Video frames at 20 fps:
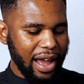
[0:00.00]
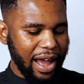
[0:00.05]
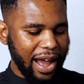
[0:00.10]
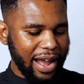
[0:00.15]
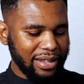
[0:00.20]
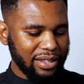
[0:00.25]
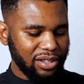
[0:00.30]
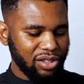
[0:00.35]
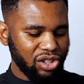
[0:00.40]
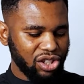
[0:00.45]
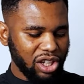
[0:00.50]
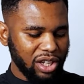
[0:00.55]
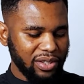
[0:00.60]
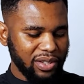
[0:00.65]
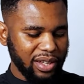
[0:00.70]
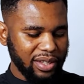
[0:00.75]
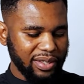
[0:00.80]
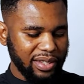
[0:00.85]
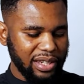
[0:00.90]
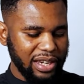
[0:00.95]
at
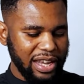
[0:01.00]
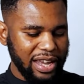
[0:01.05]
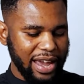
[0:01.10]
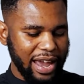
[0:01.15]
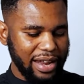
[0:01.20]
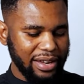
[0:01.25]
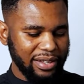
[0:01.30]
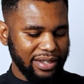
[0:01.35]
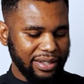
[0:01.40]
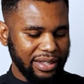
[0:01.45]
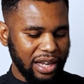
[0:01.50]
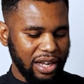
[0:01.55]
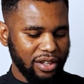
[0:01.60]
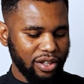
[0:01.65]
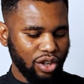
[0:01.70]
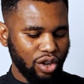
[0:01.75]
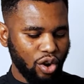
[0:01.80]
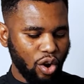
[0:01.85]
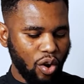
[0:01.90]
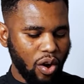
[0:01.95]
Jesus' knee and
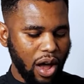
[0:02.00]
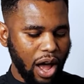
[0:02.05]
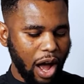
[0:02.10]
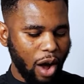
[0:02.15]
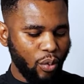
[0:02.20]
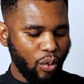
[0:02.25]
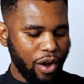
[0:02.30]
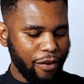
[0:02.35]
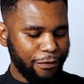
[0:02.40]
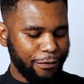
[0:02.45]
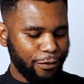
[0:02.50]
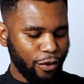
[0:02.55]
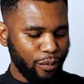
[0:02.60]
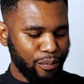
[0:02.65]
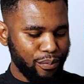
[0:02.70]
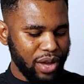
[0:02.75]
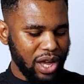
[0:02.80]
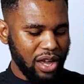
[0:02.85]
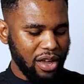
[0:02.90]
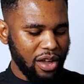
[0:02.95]
said, Go away
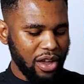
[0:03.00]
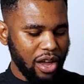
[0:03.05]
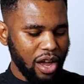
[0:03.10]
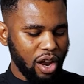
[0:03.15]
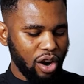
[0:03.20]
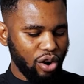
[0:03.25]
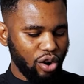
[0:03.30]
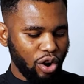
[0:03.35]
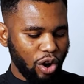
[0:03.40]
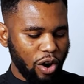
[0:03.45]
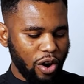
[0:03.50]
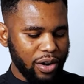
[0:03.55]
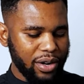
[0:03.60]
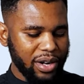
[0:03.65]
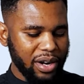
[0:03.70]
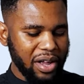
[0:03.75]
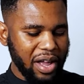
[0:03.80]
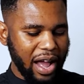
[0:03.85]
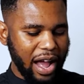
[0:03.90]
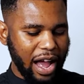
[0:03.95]
from me, Lord,
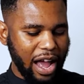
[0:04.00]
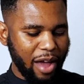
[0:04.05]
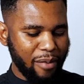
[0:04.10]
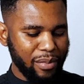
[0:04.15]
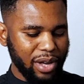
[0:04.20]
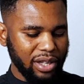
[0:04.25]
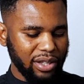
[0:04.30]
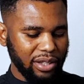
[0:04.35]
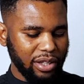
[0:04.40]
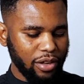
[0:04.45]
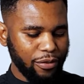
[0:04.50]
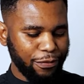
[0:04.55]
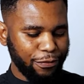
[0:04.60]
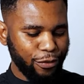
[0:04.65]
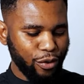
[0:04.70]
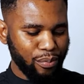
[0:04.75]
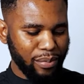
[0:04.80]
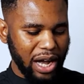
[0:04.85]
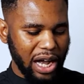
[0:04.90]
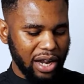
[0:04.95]
I am a
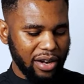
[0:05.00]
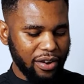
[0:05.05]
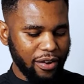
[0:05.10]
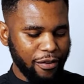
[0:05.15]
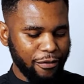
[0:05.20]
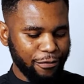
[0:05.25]
sinful man.